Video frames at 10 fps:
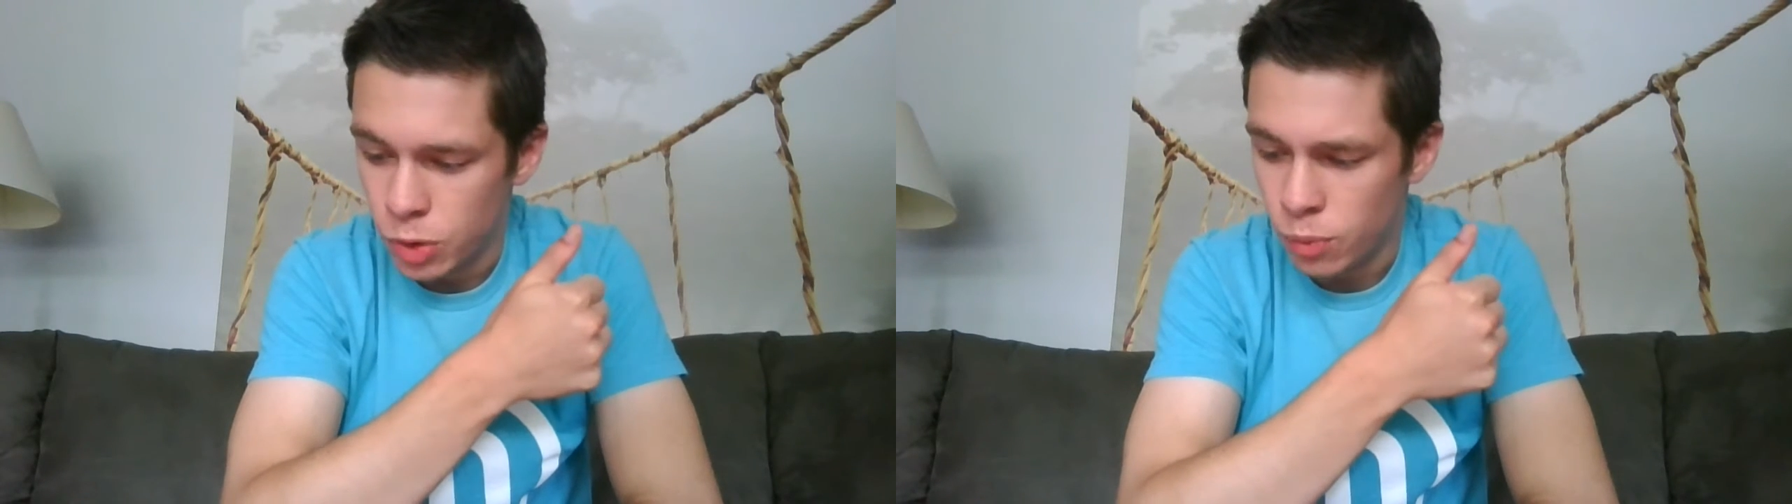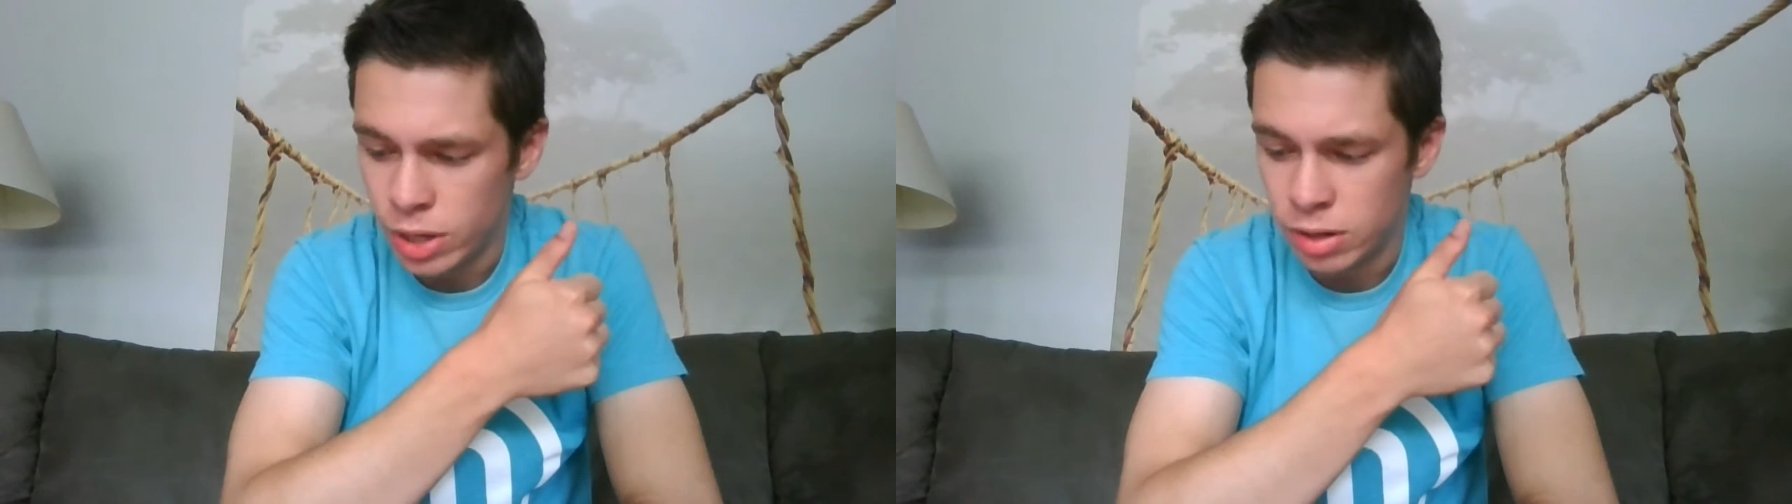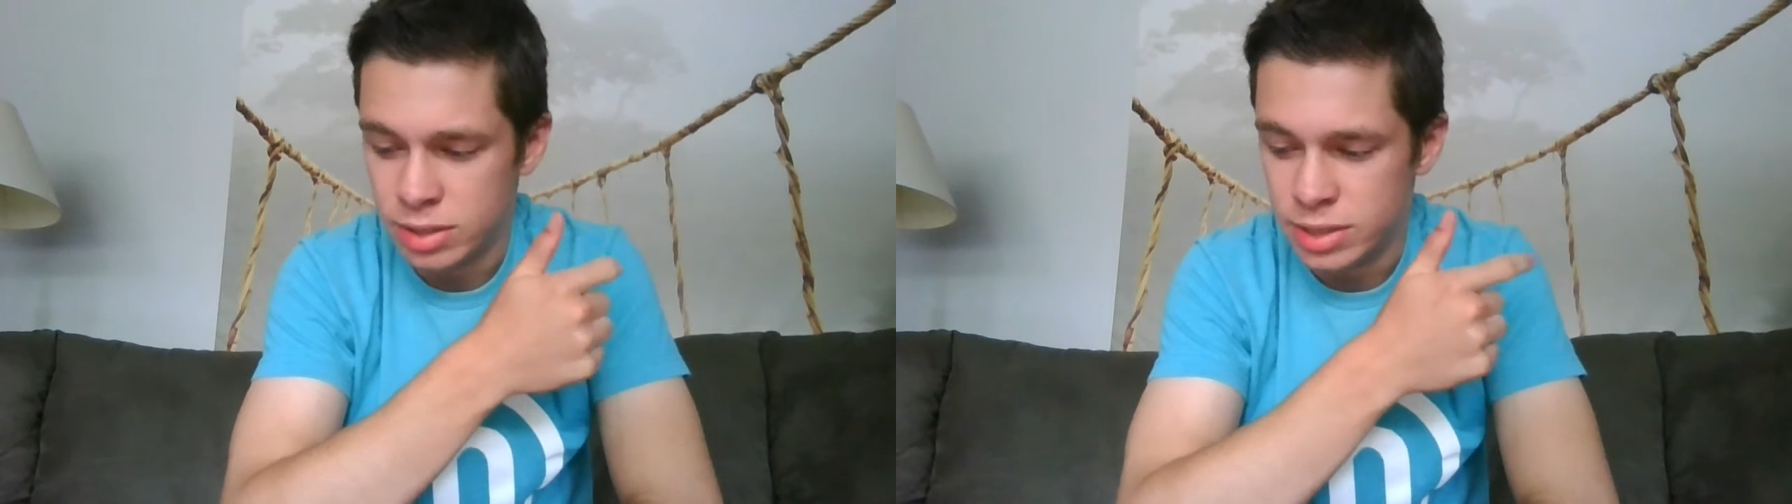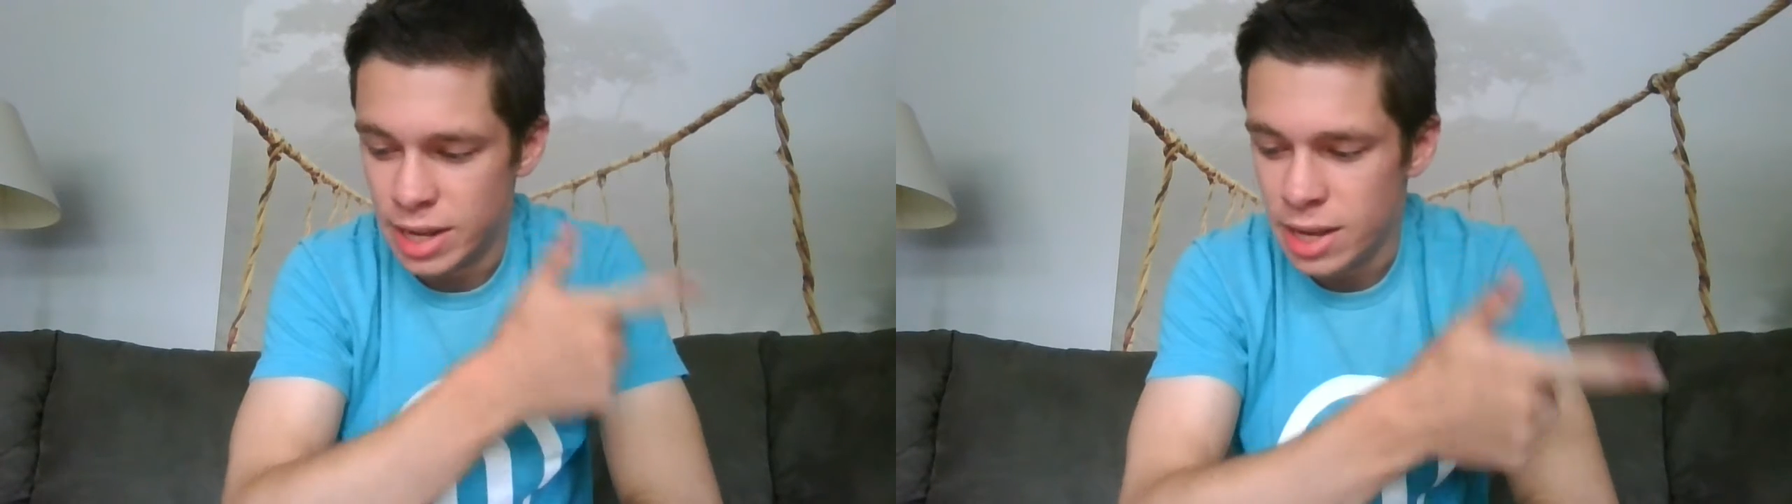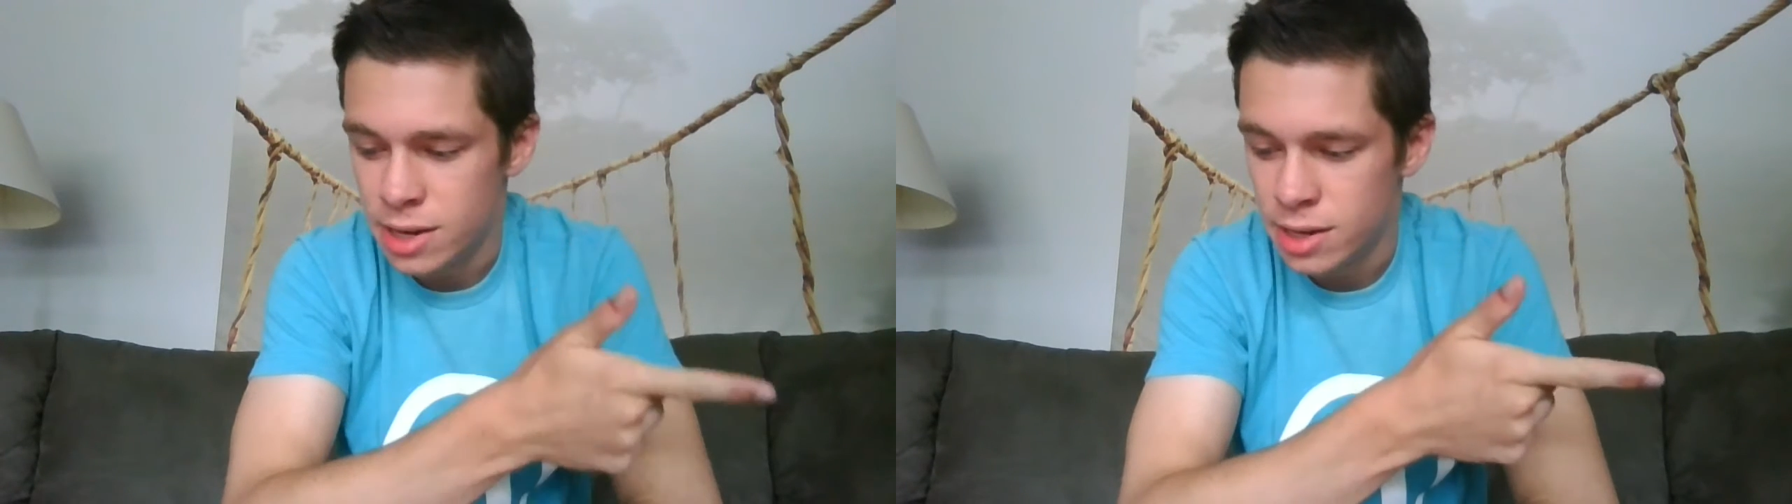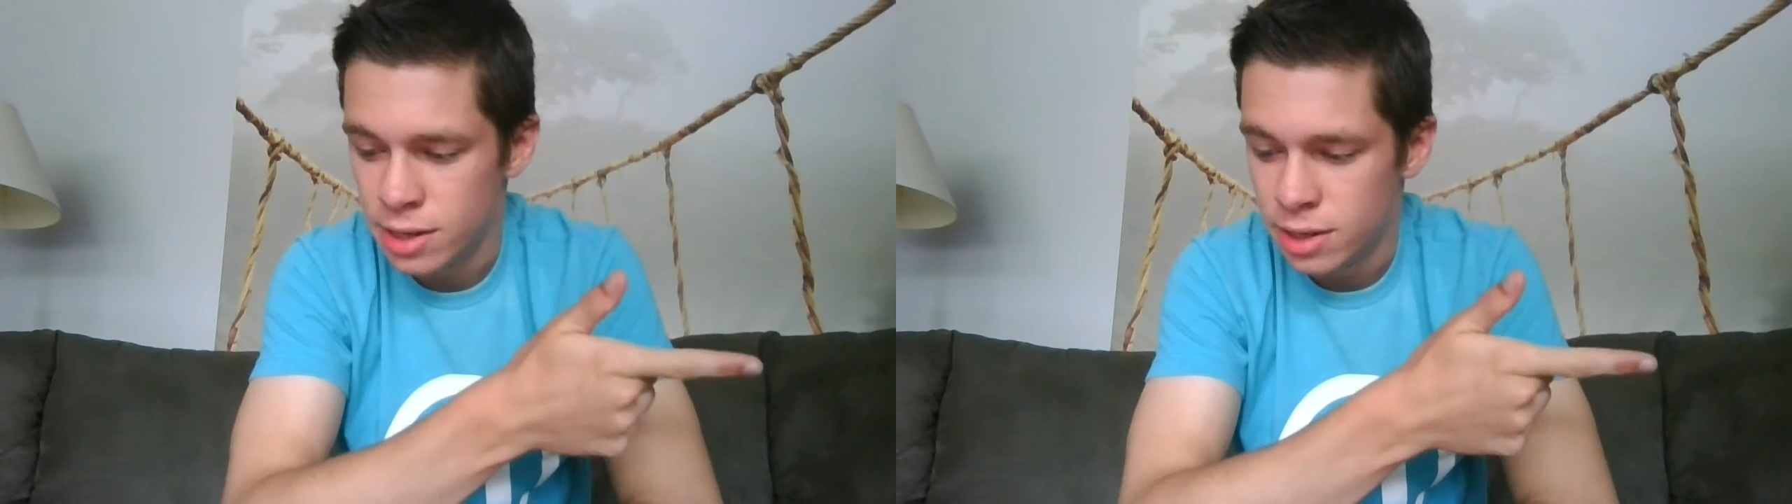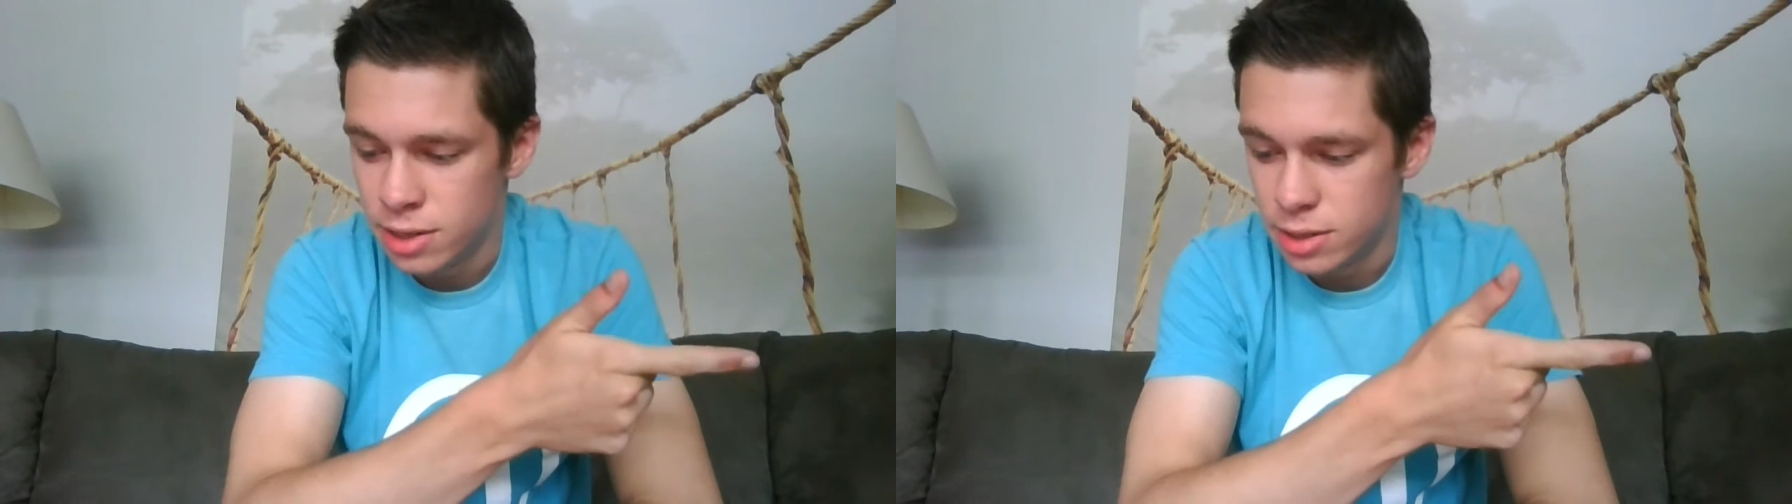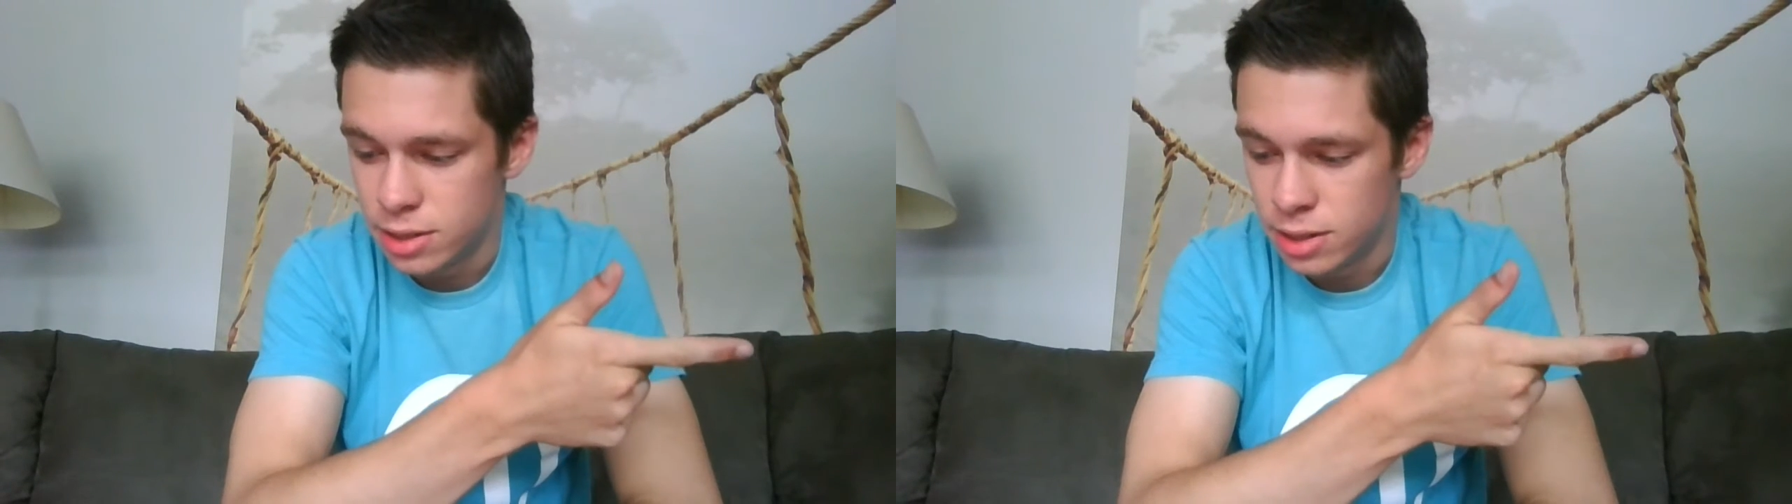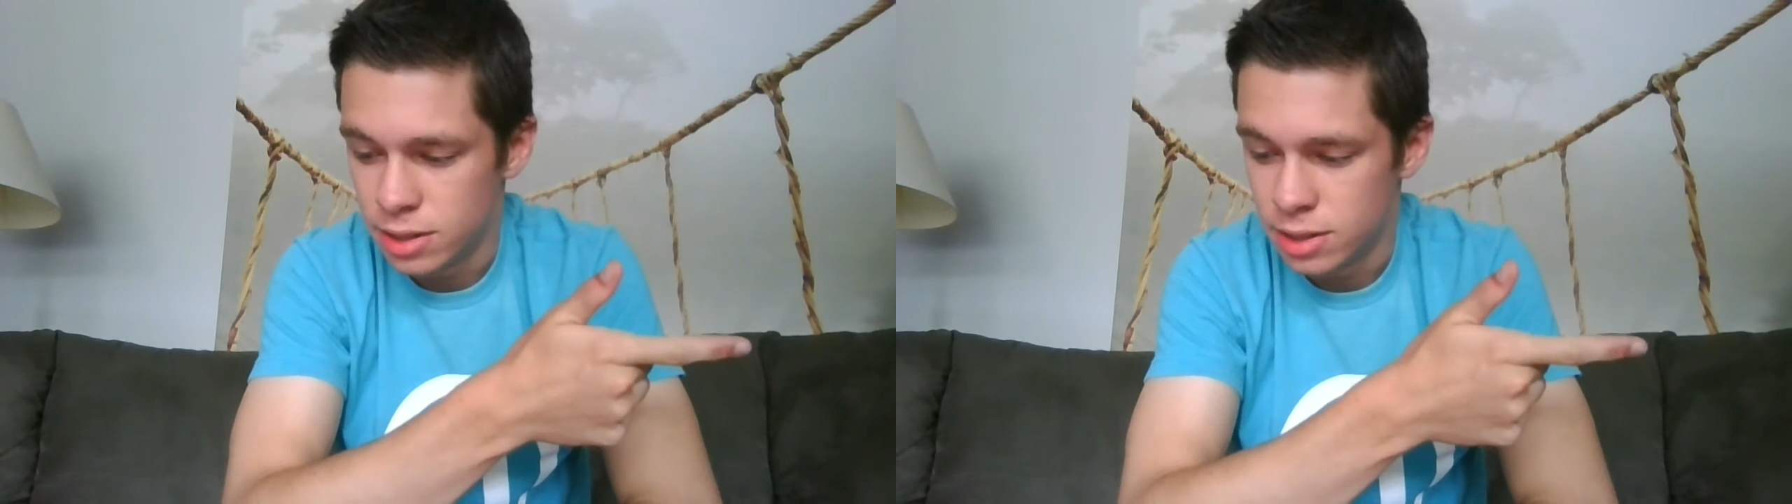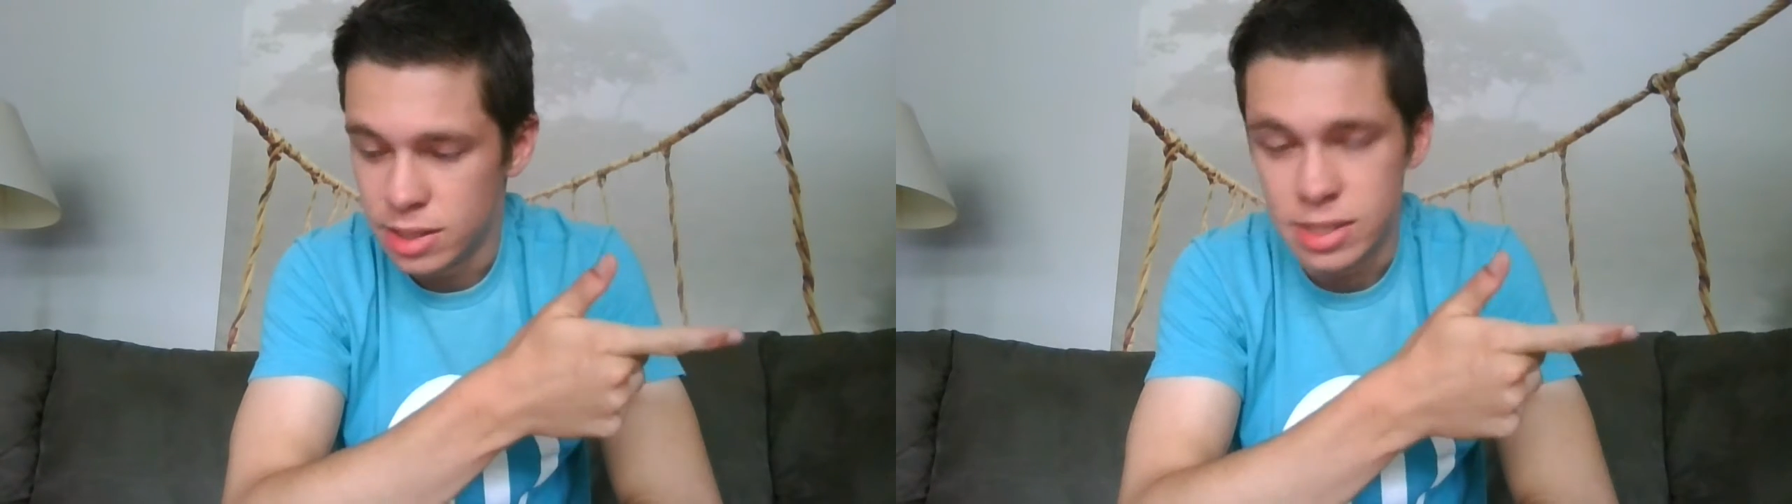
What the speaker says: We are dead to